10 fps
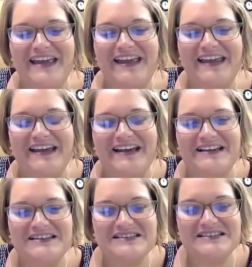
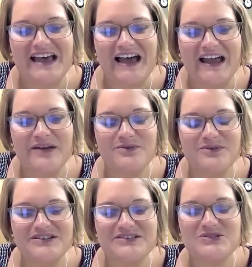and I
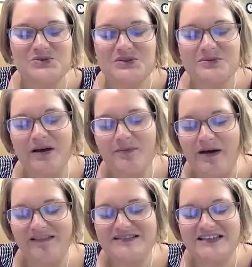was told about
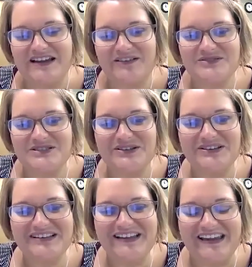policy
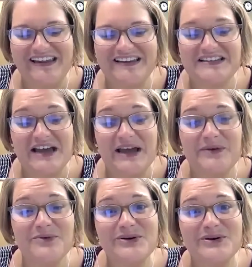council, and I
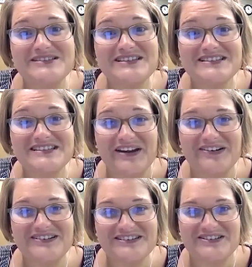was
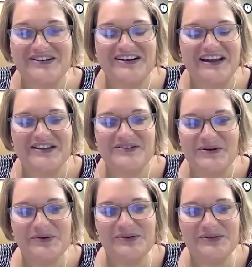scared to start. I had
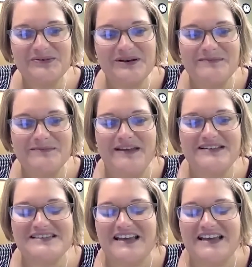no clue what it meant.